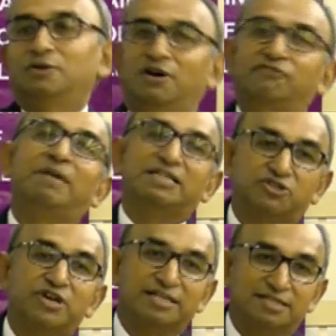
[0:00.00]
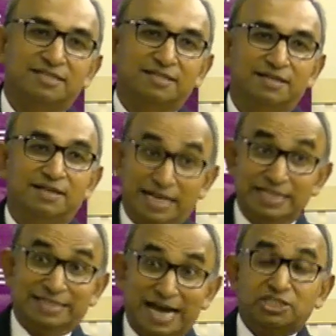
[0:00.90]
of my strengths. I
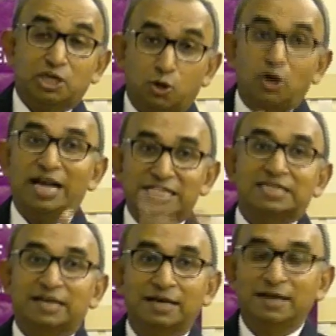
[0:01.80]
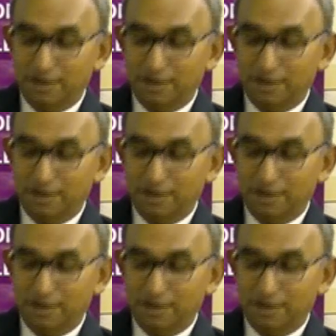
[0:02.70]
think that's a good lesson